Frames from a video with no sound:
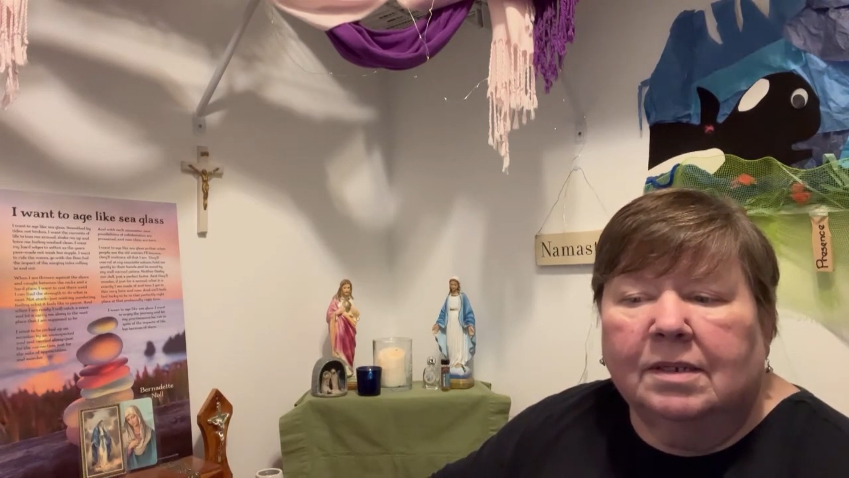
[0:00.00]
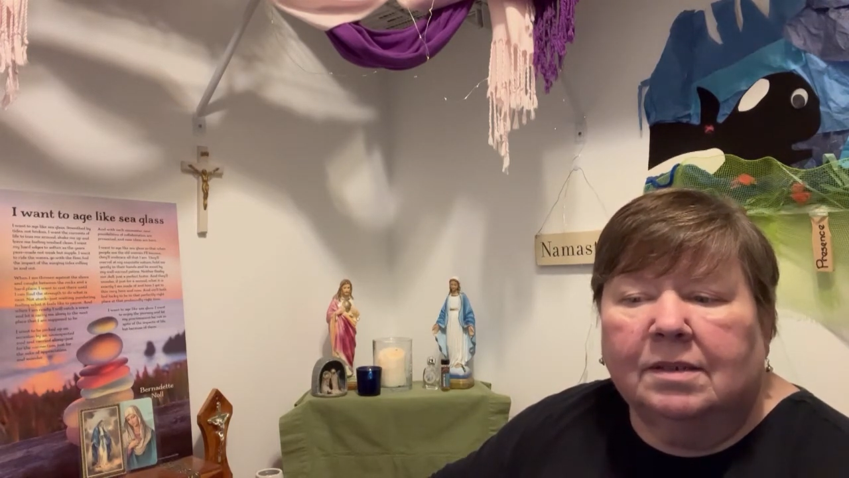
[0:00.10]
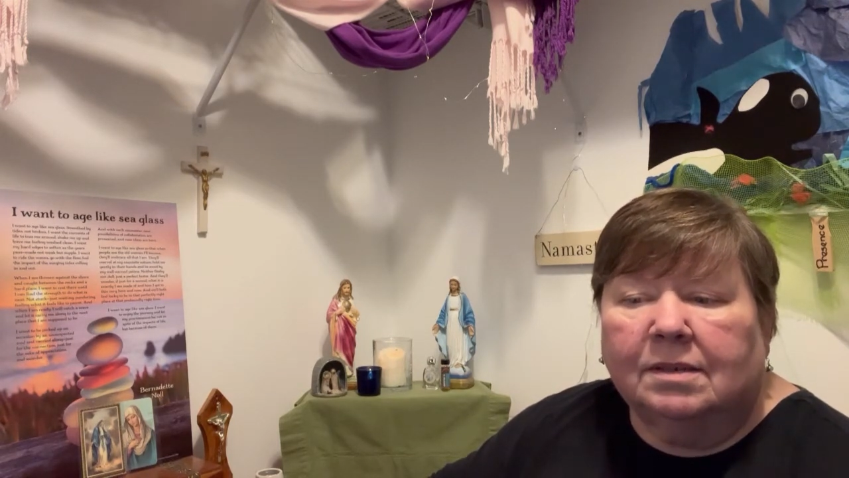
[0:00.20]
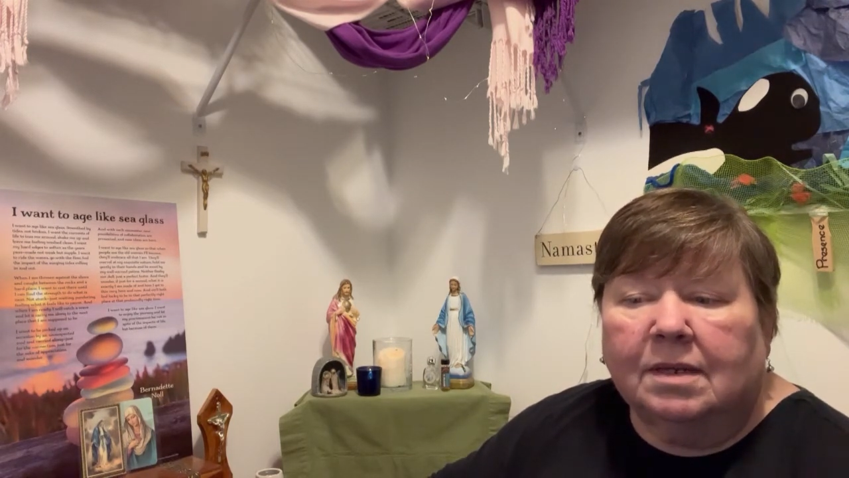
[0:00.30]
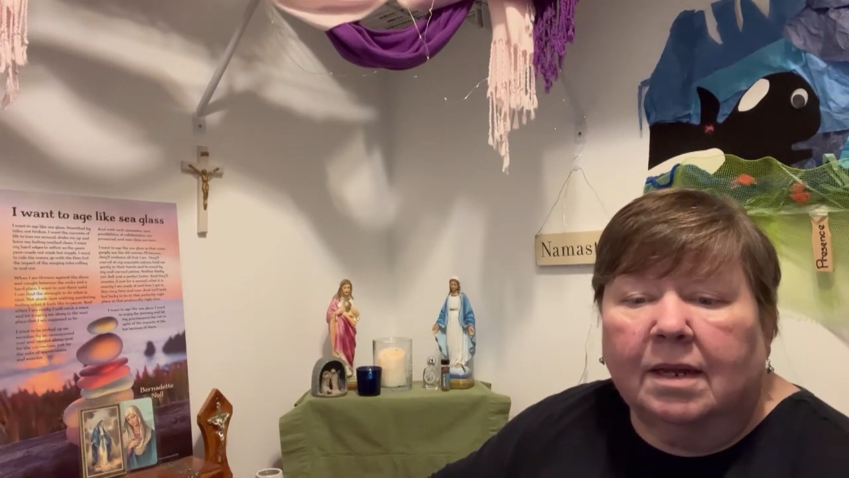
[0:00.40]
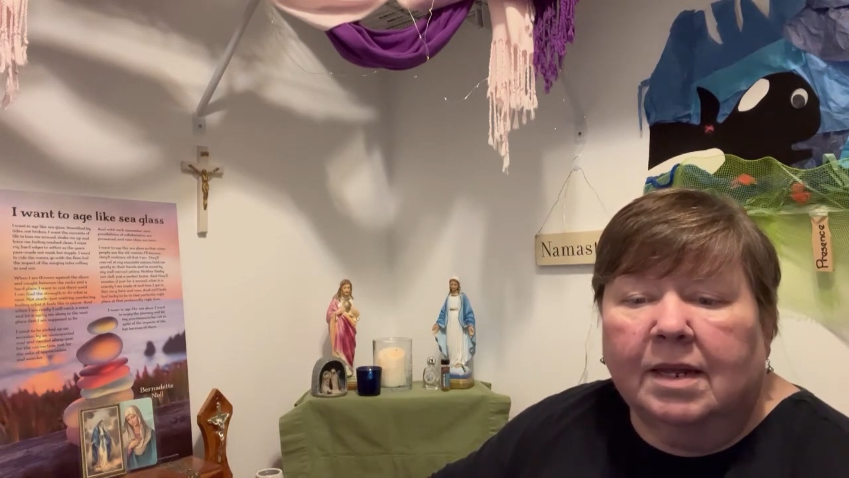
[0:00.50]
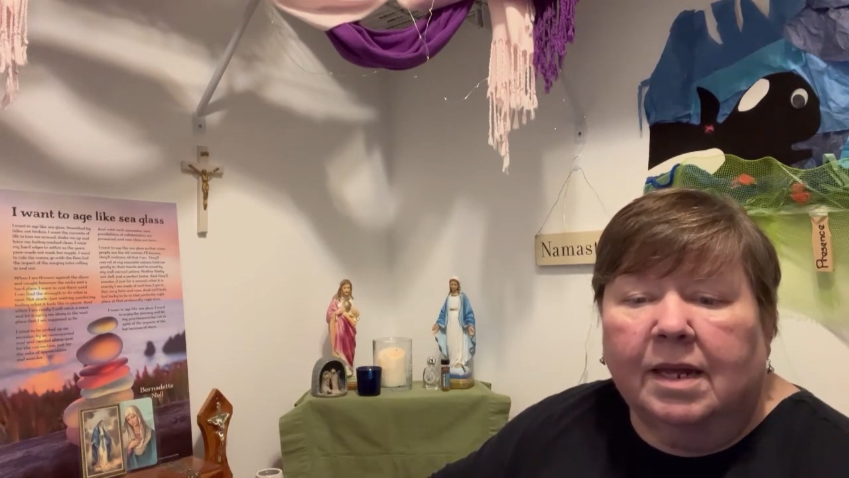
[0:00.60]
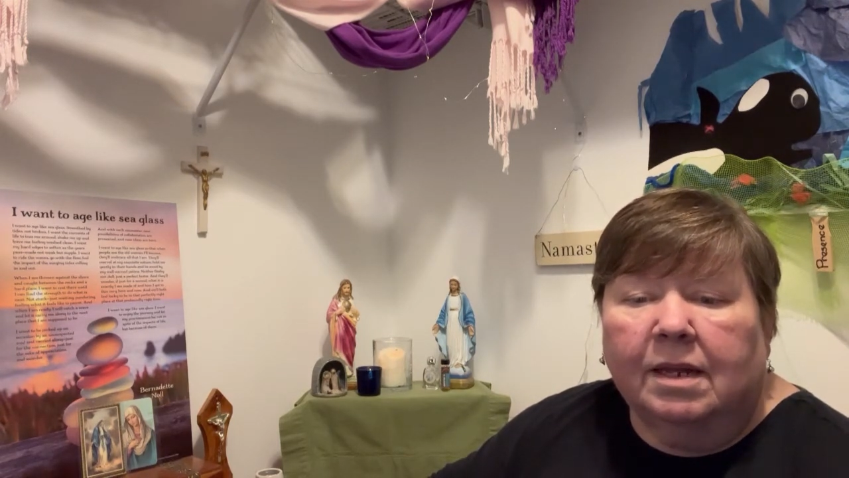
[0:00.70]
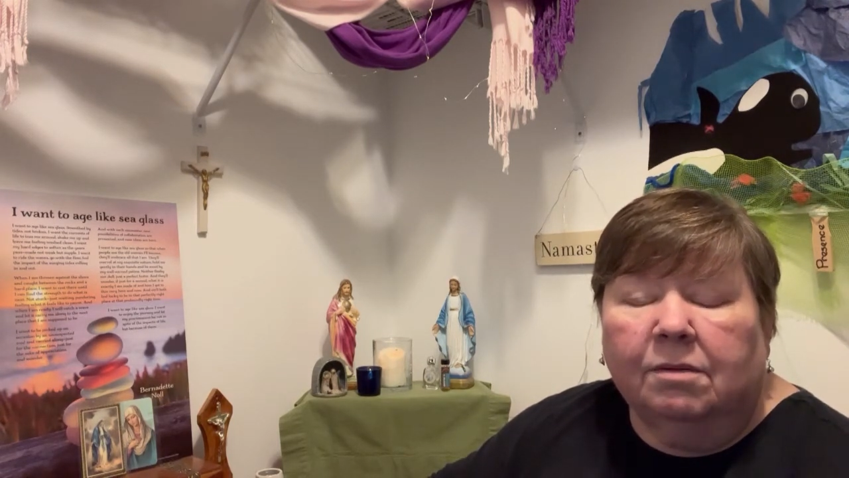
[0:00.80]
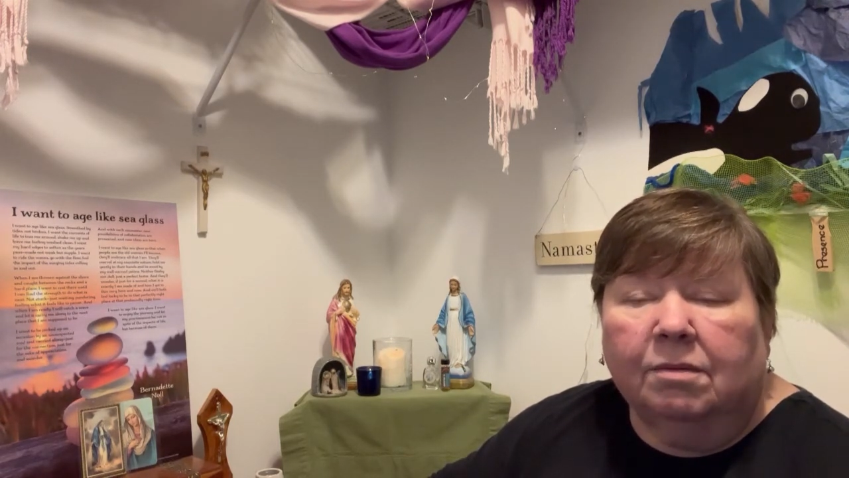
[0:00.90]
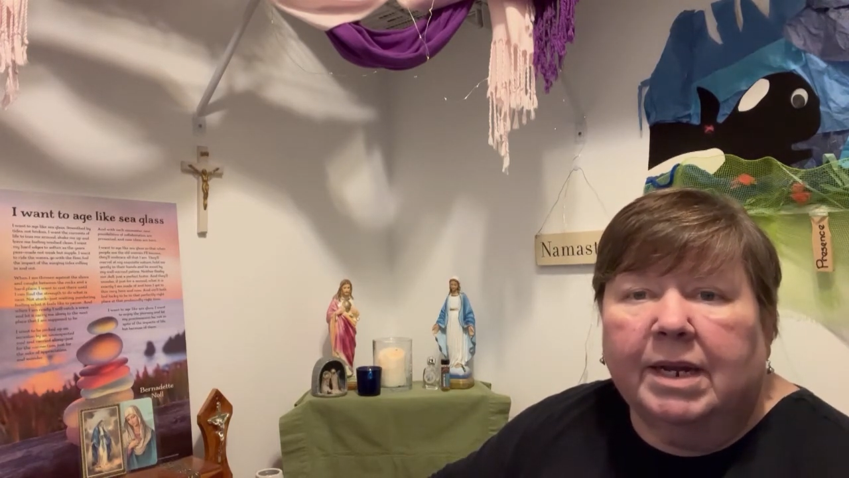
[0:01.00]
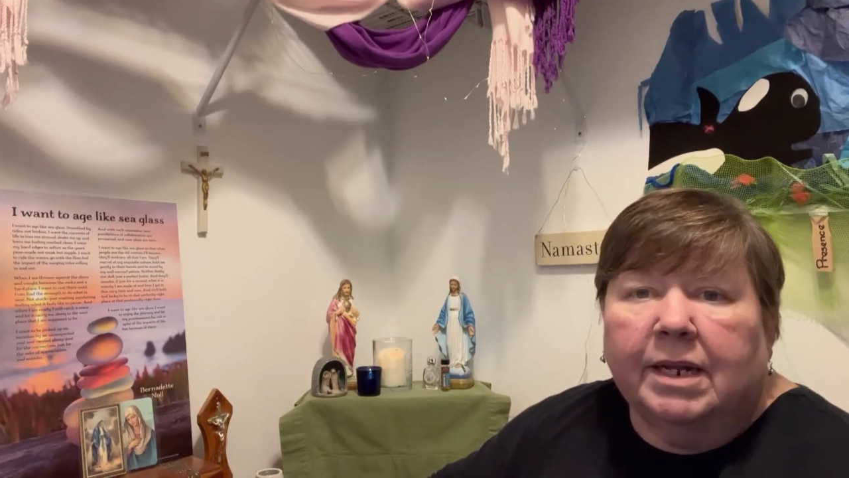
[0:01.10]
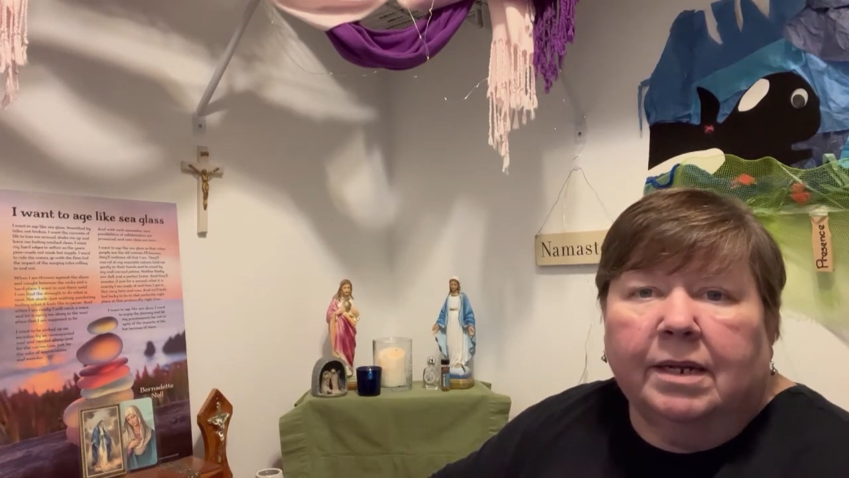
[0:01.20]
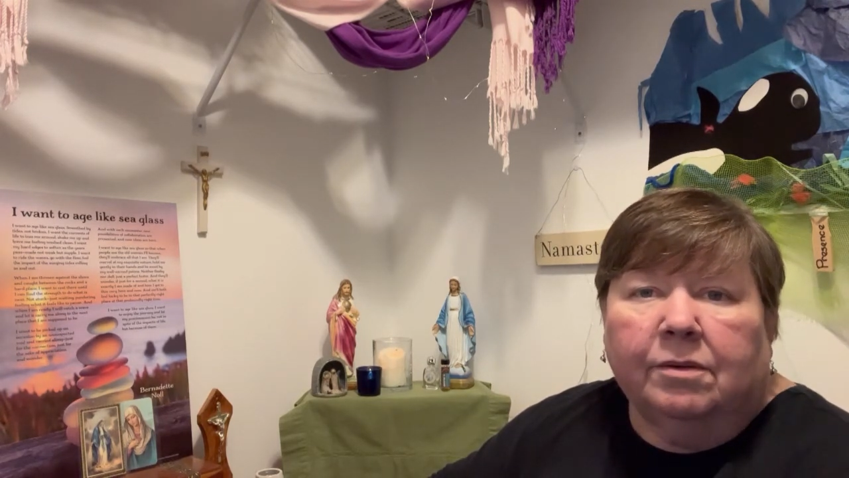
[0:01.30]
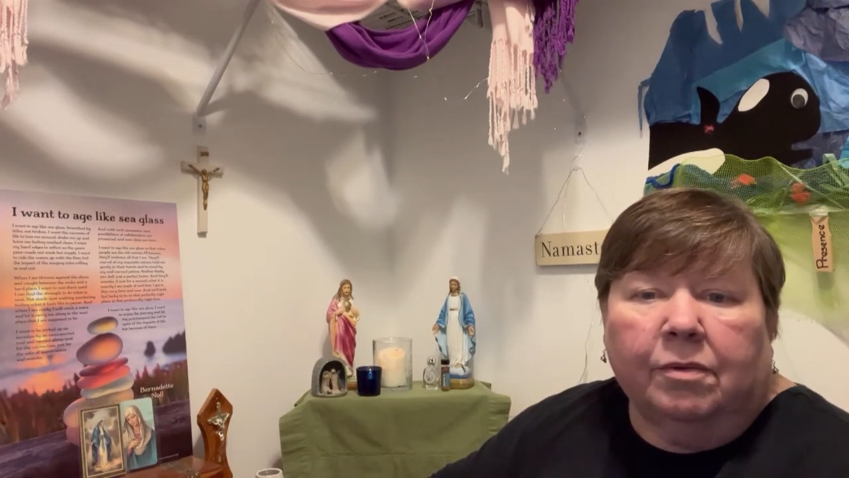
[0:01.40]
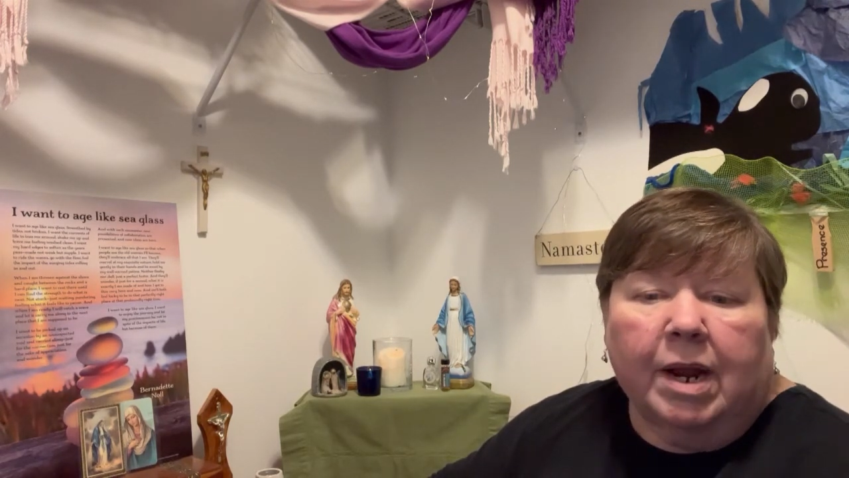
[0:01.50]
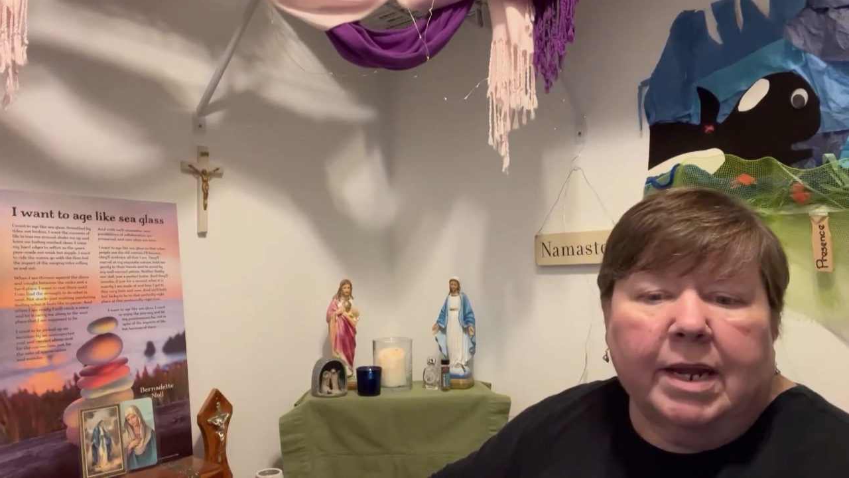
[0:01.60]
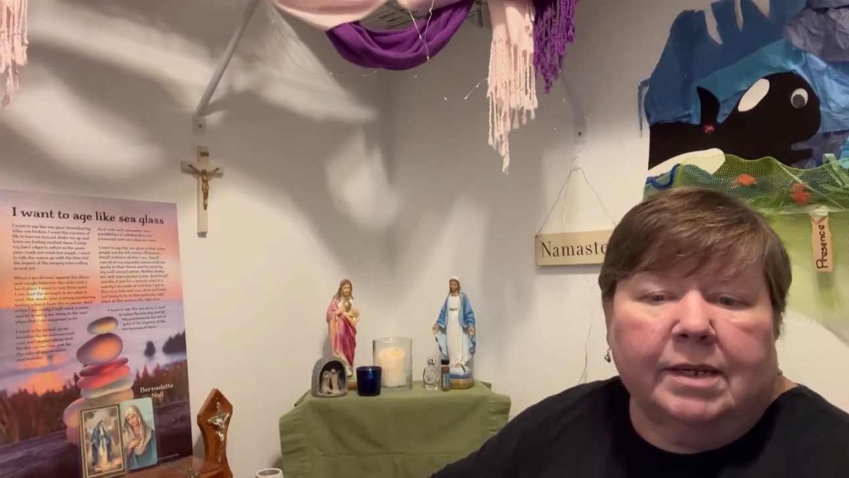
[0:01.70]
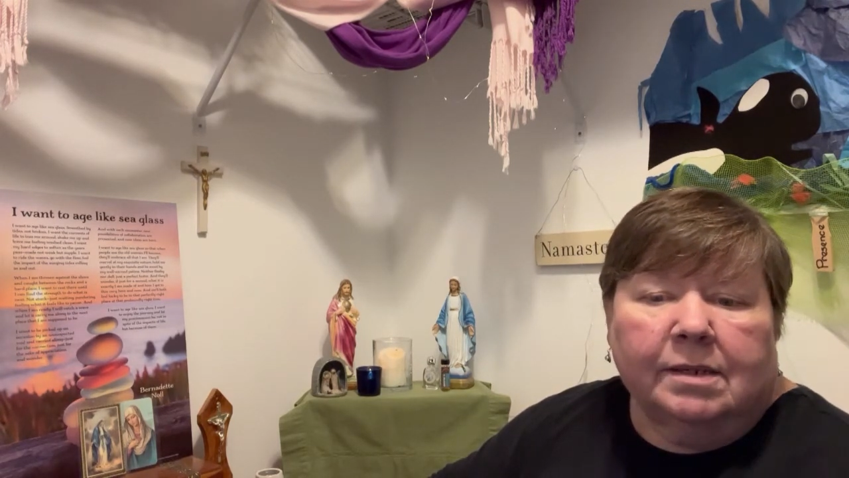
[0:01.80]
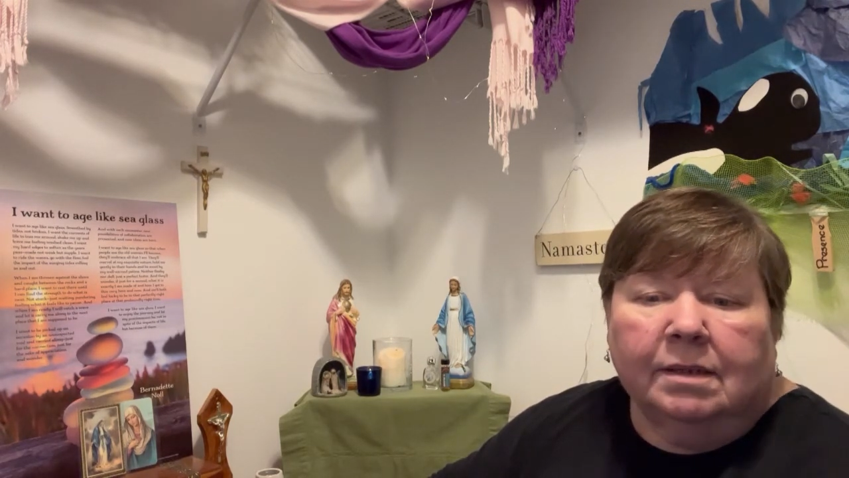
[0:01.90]
study, read,
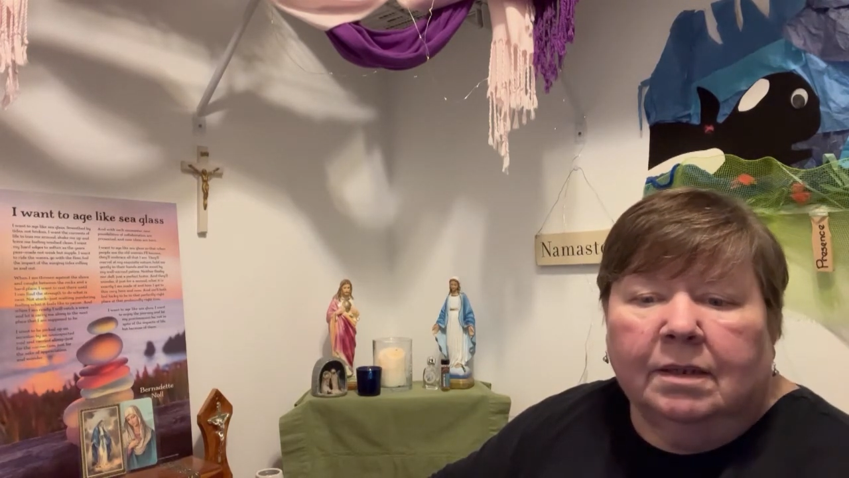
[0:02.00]
write,